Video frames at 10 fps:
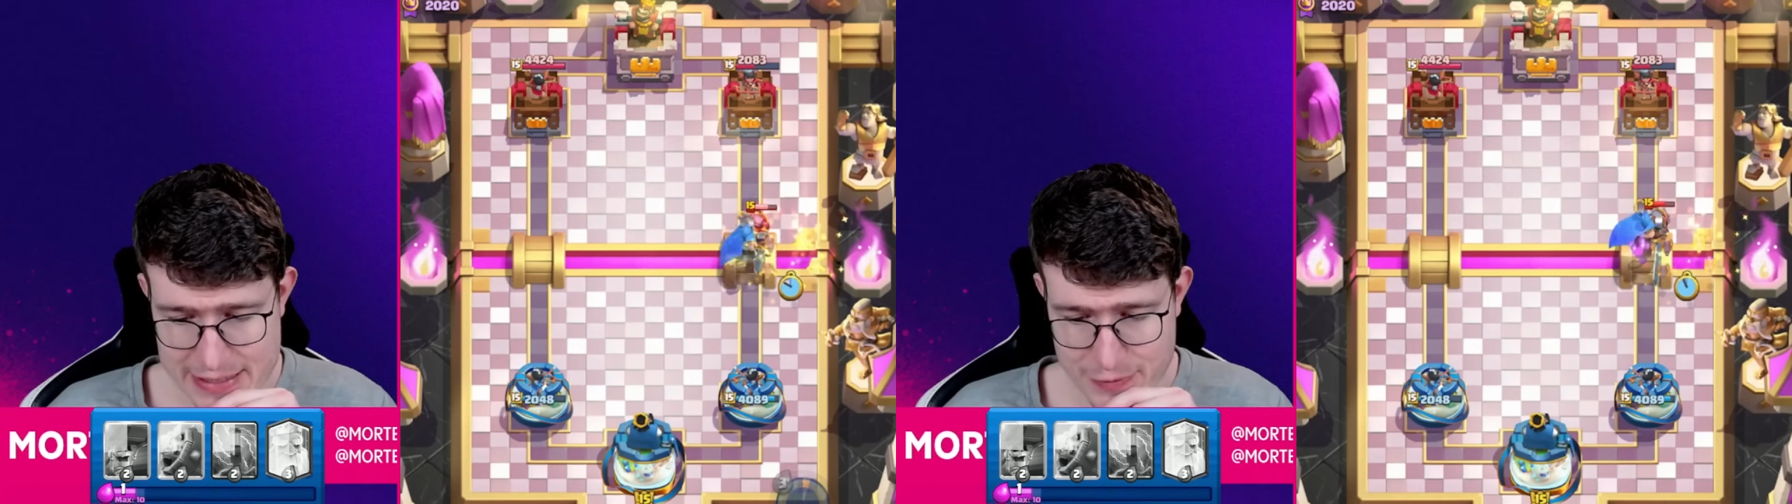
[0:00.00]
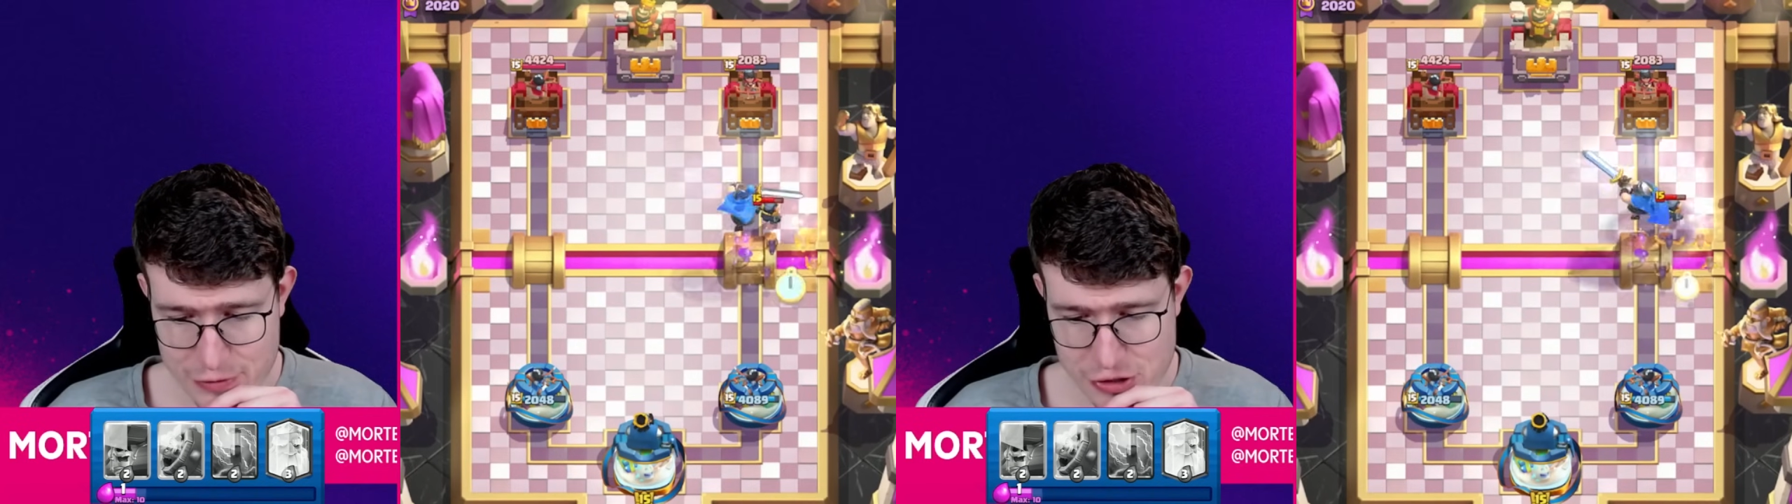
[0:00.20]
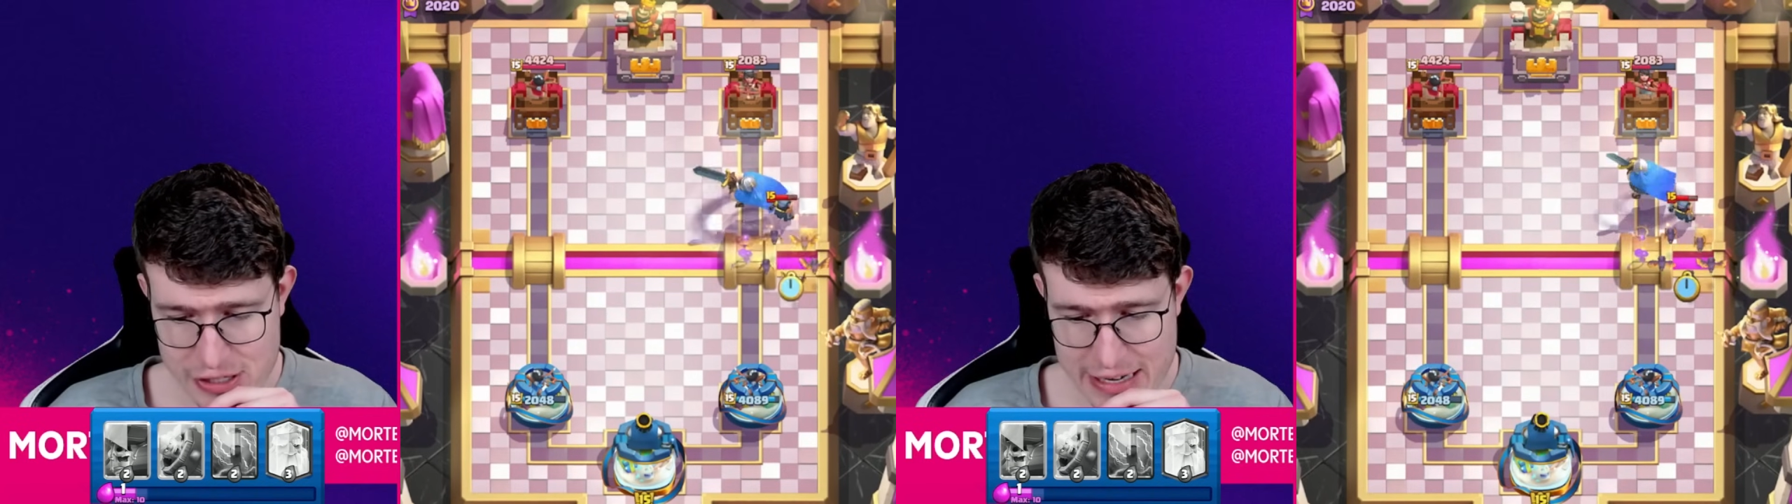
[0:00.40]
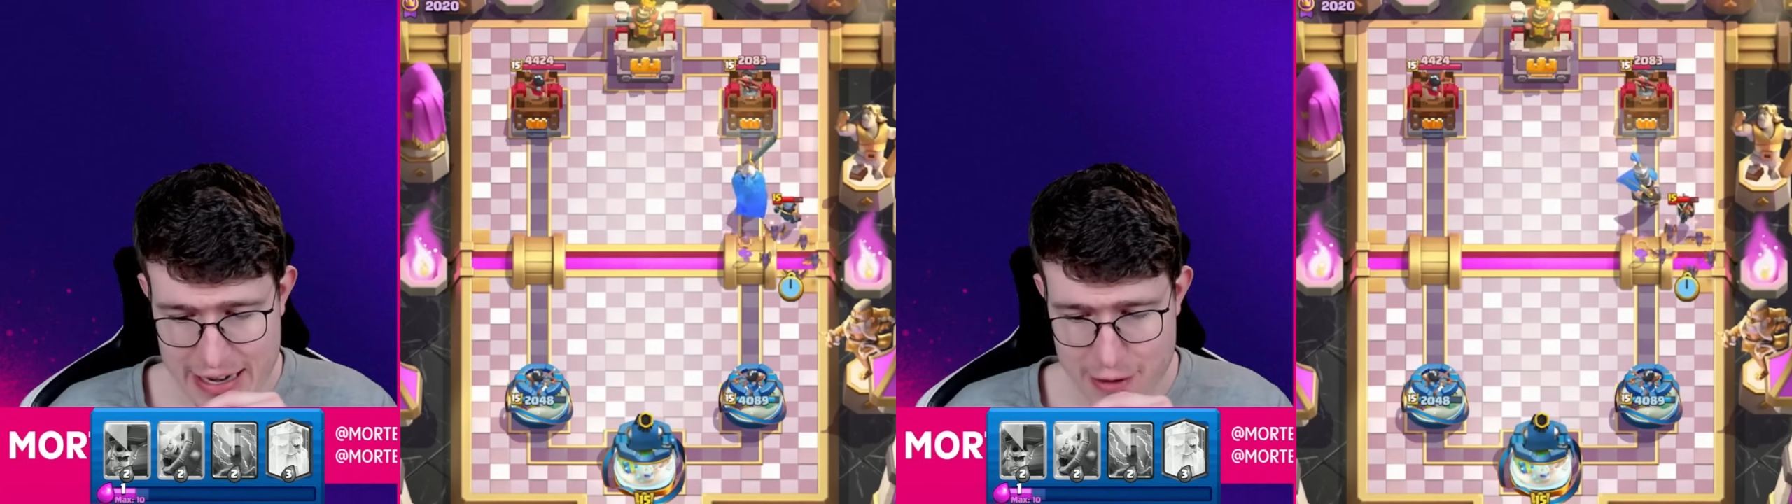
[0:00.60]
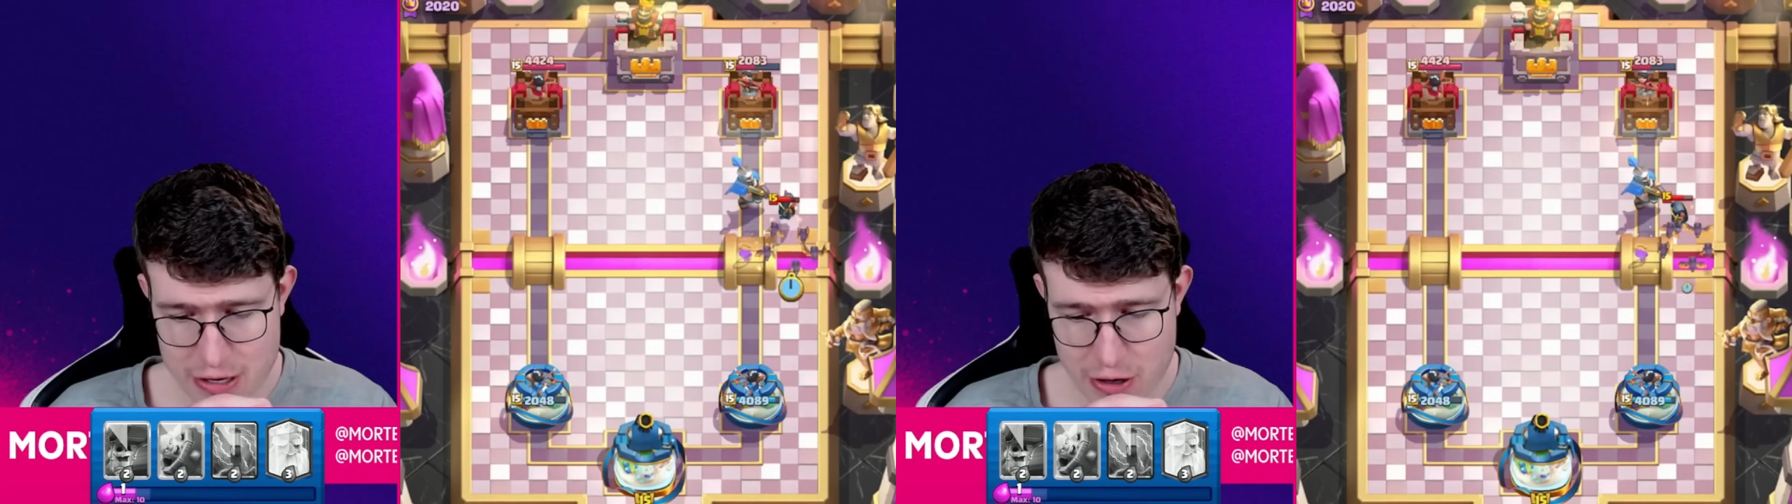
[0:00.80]
Evolution deck.
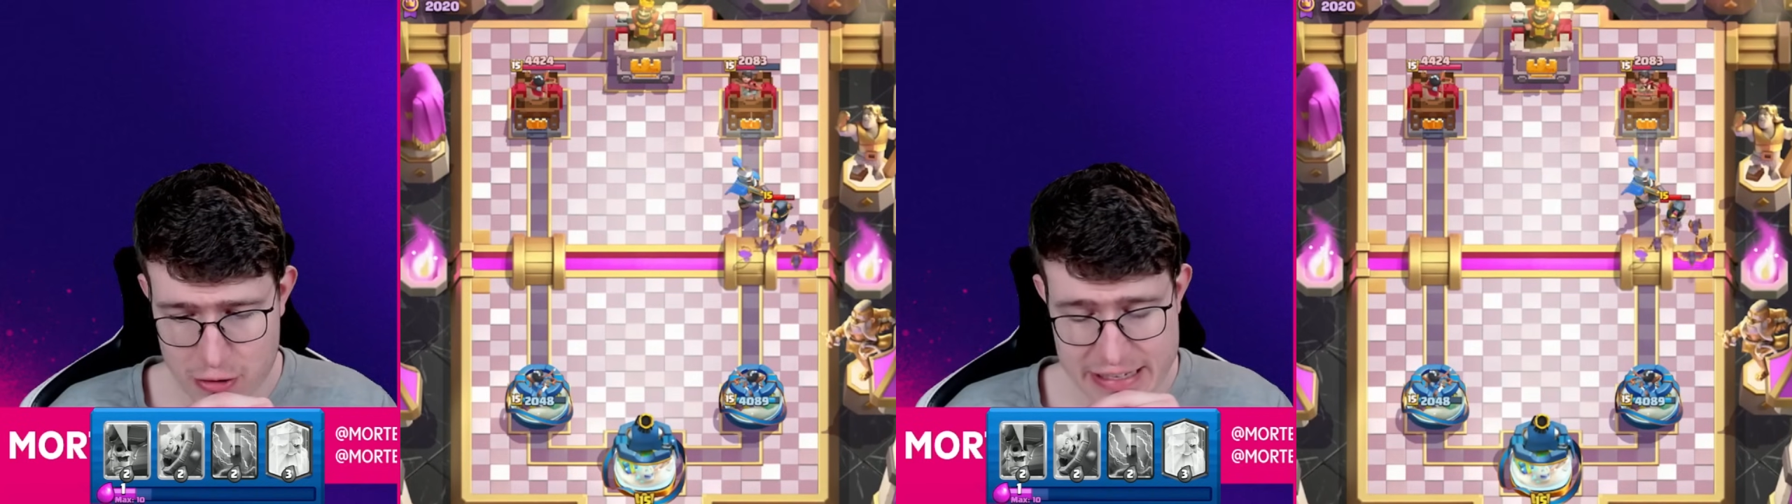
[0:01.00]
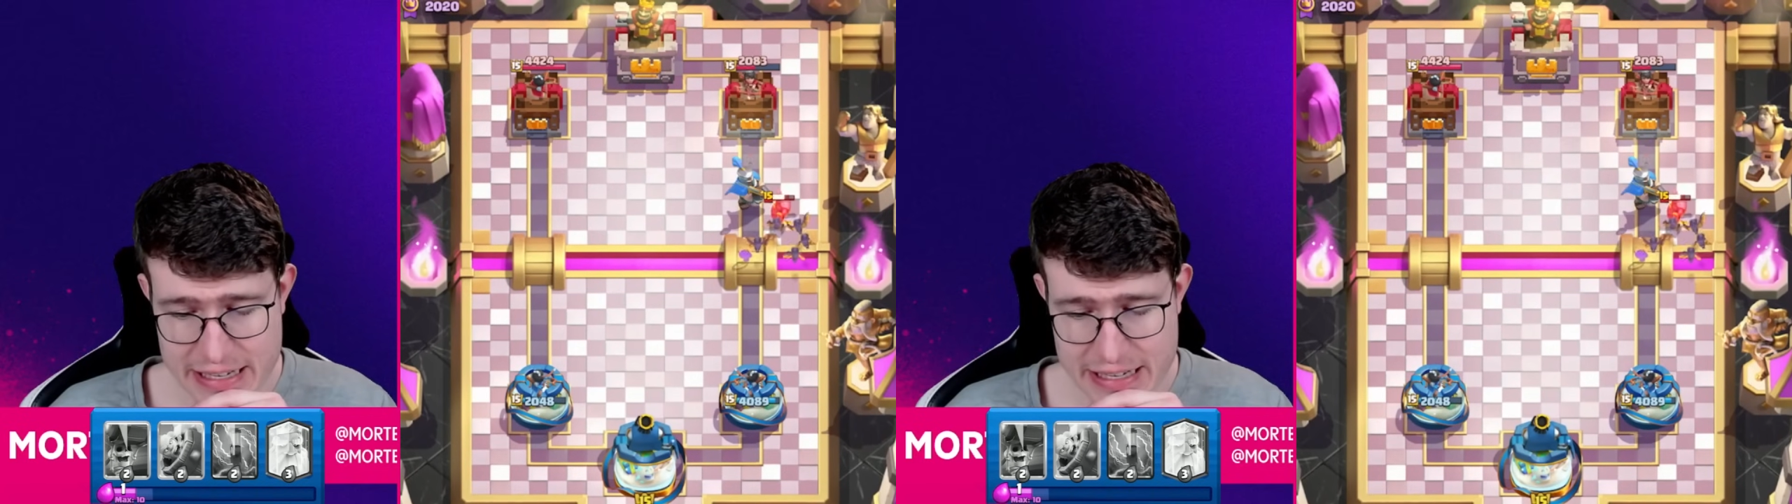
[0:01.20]
I would always